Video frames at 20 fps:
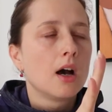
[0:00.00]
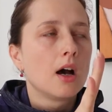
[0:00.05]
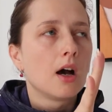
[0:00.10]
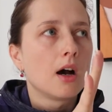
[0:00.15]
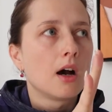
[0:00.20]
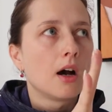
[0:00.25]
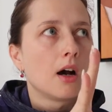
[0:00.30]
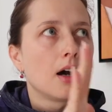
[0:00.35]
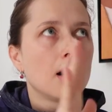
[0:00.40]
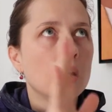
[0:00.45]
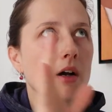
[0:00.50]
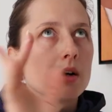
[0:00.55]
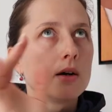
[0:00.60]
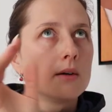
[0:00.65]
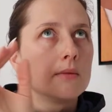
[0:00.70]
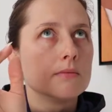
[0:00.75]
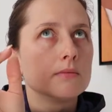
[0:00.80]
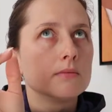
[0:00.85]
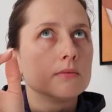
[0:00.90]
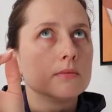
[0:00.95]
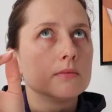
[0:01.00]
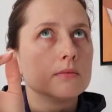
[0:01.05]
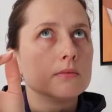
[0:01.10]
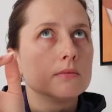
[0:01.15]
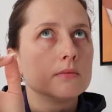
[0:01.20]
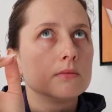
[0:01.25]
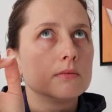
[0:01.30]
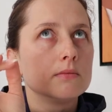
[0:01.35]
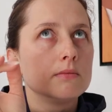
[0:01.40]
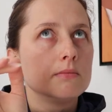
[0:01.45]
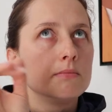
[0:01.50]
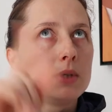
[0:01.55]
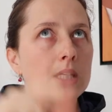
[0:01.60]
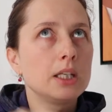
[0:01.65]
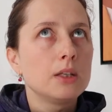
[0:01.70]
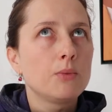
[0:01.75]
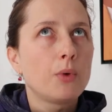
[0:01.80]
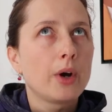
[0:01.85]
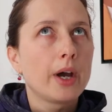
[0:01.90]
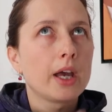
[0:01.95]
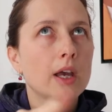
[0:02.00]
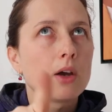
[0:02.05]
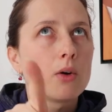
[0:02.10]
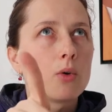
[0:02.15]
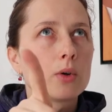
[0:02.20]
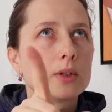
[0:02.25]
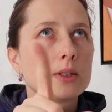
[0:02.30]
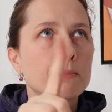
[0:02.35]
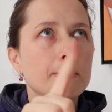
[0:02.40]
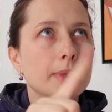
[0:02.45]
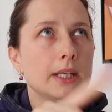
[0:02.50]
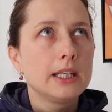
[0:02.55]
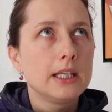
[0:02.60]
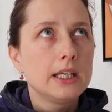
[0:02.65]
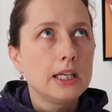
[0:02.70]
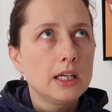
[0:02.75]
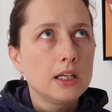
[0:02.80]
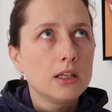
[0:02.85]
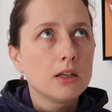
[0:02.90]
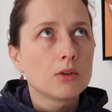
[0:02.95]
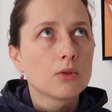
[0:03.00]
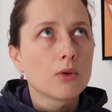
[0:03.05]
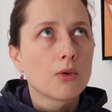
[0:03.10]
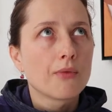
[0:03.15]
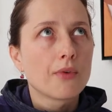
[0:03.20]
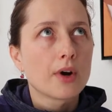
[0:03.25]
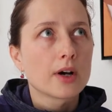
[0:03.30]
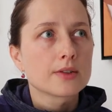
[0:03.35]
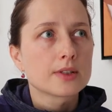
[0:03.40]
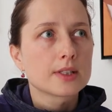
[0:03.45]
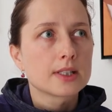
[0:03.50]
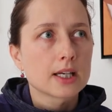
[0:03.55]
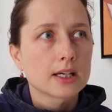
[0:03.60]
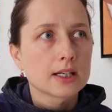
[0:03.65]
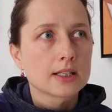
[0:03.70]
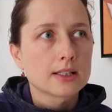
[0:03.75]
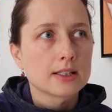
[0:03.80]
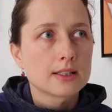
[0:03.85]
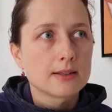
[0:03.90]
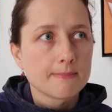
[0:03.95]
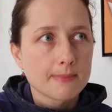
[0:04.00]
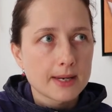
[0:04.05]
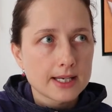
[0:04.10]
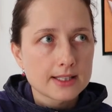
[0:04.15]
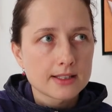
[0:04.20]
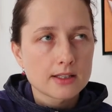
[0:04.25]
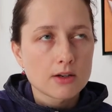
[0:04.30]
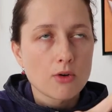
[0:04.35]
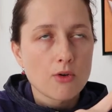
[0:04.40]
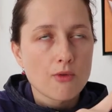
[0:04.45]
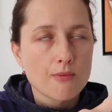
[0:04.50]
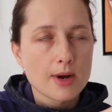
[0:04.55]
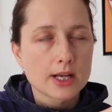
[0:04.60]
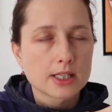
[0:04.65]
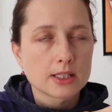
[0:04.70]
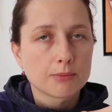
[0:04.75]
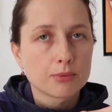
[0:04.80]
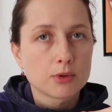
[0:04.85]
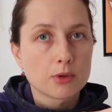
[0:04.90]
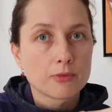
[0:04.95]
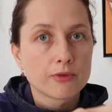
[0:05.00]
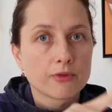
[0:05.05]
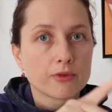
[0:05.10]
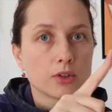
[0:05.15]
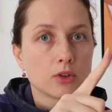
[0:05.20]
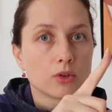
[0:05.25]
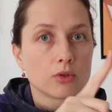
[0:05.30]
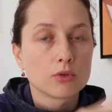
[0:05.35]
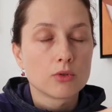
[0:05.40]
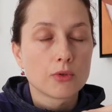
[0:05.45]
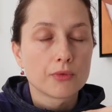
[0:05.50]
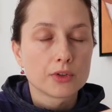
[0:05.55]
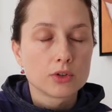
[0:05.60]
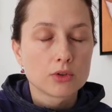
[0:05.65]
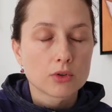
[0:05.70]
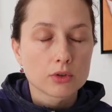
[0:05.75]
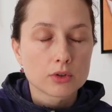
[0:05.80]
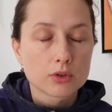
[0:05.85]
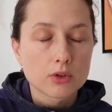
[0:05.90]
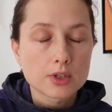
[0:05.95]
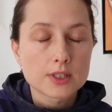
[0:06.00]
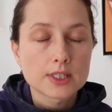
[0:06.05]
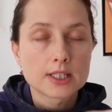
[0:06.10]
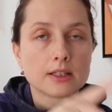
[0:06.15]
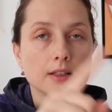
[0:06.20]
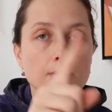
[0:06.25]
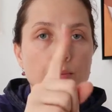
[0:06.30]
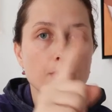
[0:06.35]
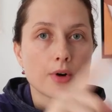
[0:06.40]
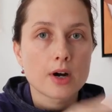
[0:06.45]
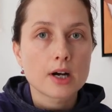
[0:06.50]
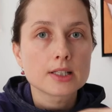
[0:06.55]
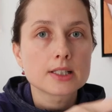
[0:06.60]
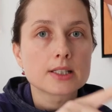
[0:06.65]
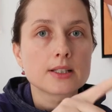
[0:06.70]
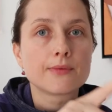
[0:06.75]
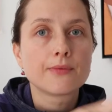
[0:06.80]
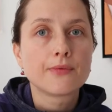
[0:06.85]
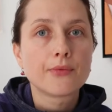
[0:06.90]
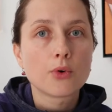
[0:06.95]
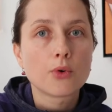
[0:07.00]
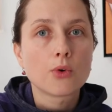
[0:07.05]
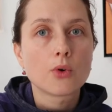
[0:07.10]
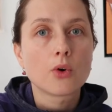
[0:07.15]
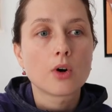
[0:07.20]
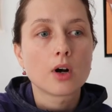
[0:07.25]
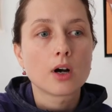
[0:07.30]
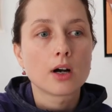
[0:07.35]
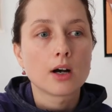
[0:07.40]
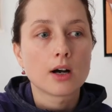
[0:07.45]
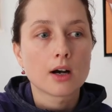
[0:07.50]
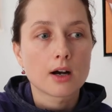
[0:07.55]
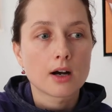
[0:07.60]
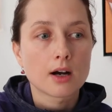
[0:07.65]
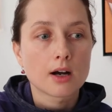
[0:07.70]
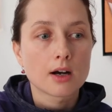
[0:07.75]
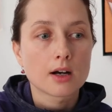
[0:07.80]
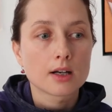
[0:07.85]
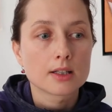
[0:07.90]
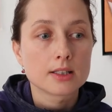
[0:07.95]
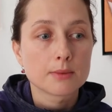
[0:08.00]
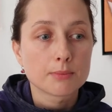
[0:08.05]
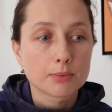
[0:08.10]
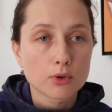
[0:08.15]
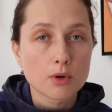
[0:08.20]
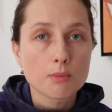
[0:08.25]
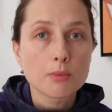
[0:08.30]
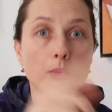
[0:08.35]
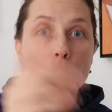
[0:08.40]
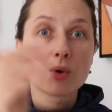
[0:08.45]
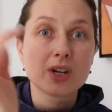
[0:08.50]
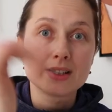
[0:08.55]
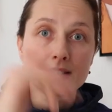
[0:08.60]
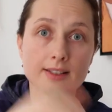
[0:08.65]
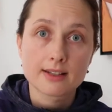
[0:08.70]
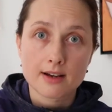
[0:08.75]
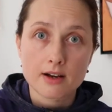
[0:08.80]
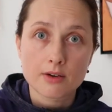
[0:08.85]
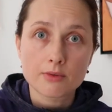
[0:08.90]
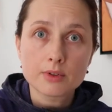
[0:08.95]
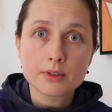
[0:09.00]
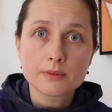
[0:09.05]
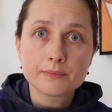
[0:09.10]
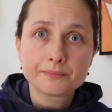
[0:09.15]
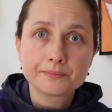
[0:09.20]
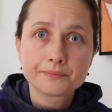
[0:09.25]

uh, midway or the beginning of our second semester of my diploma of enrolled nursing the price for uh, diploma went down